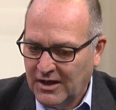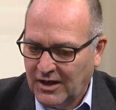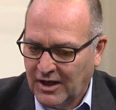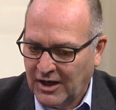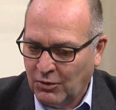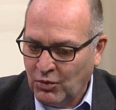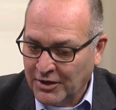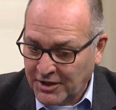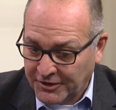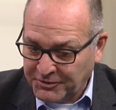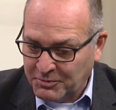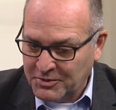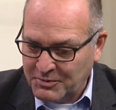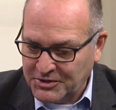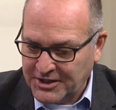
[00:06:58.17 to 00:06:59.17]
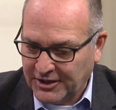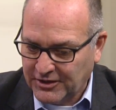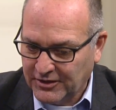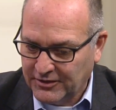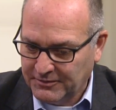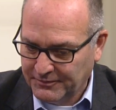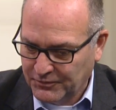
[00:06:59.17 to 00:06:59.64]
uh, one customer in
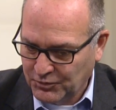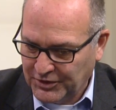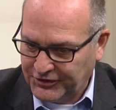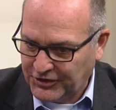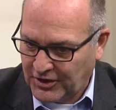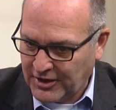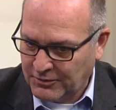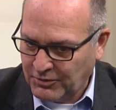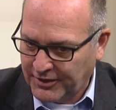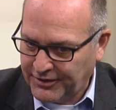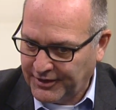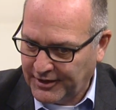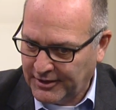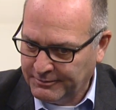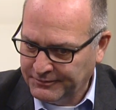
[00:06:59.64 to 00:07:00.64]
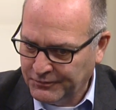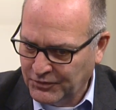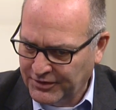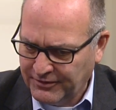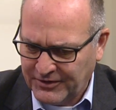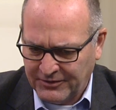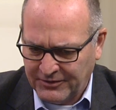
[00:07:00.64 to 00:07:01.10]
particular, we started with um,
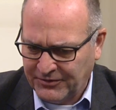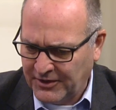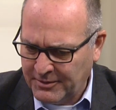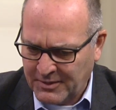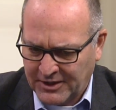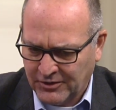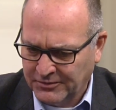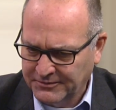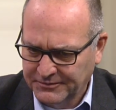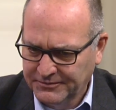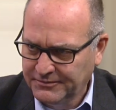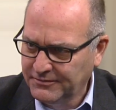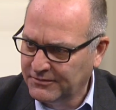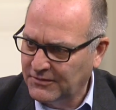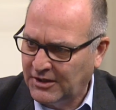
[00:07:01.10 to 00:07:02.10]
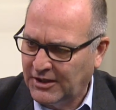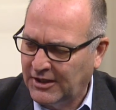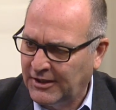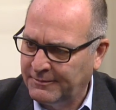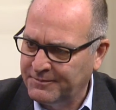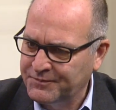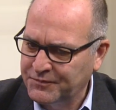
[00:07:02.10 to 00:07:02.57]
with fundamental
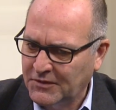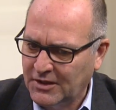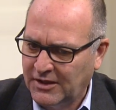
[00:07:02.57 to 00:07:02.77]
um,